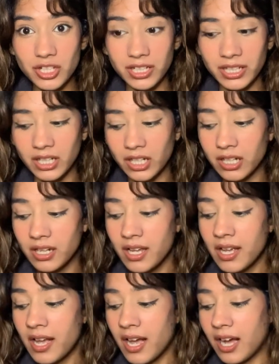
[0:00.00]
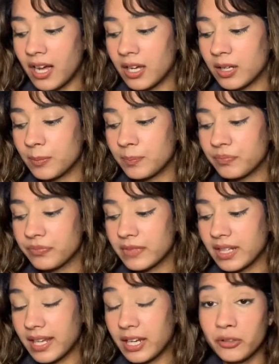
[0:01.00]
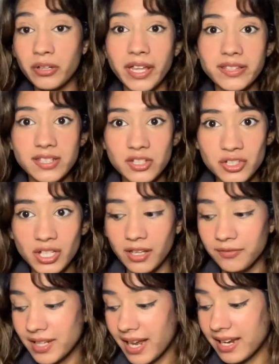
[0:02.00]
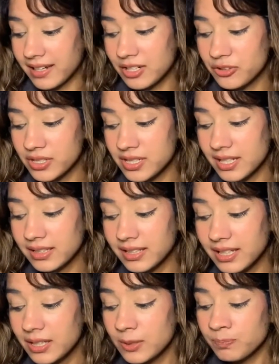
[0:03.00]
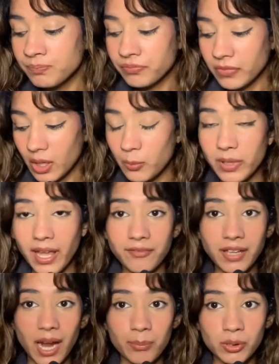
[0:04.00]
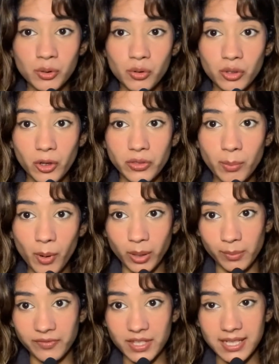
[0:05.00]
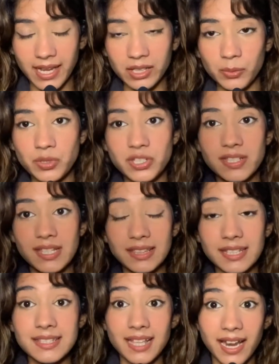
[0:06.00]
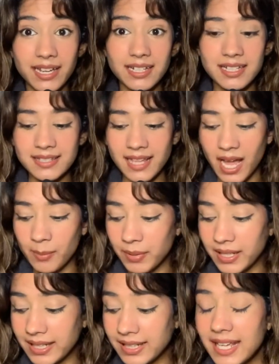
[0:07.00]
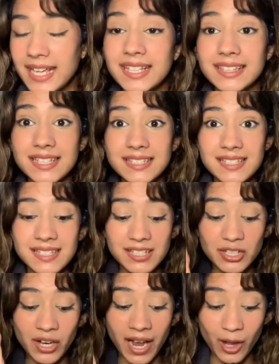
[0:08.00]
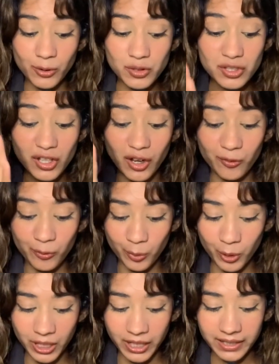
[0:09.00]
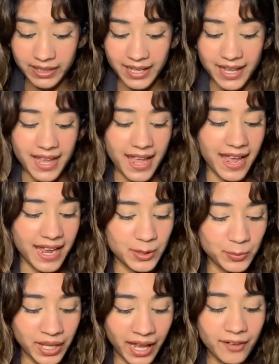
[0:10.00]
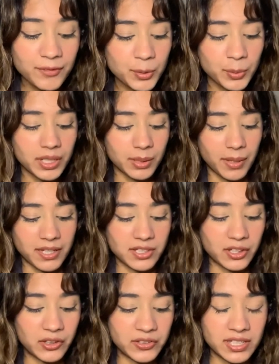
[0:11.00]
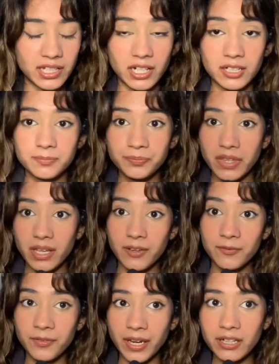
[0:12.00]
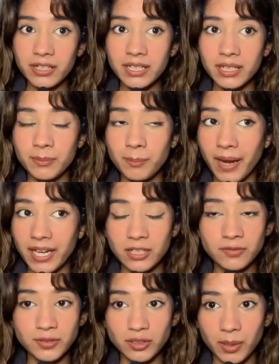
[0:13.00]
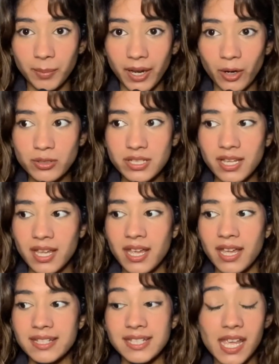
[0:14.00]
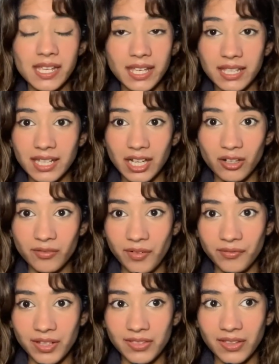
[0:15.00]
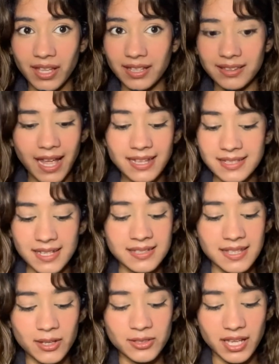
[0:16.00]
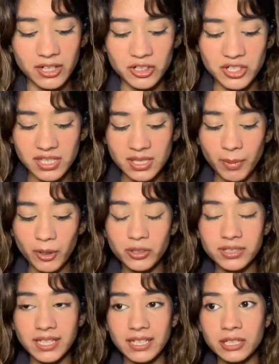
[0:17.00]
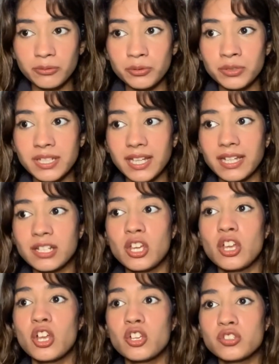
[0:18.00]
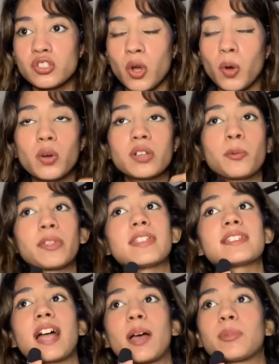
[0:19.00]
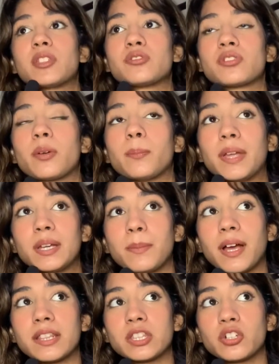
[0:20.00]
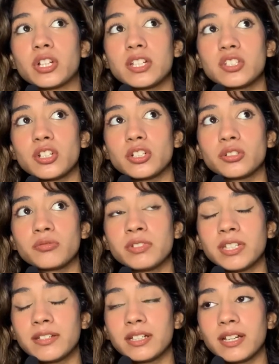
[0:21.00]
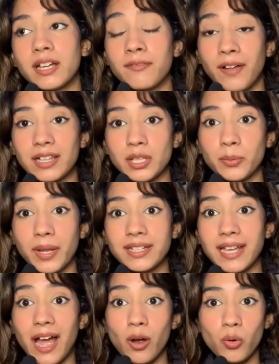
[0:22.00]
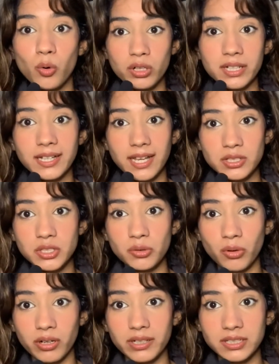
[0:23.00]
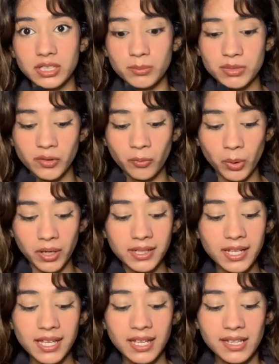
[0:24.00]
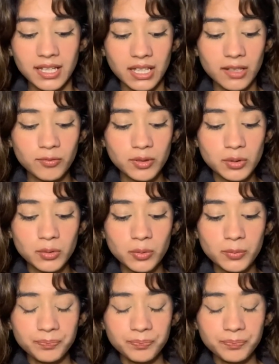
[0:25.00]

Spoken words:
here. It creates a shift, and interestingly, we have Capricorn on the bottom of the deck, which is in the sign it is happening. This is in your house of work, and we have the Queen of Pentacles here, very mindful about taking care of everything. That's 6th house energy. It's about your daily routine. So when this happens mid-month, you're going to start to reevaluate how organized you are in terms of work. If you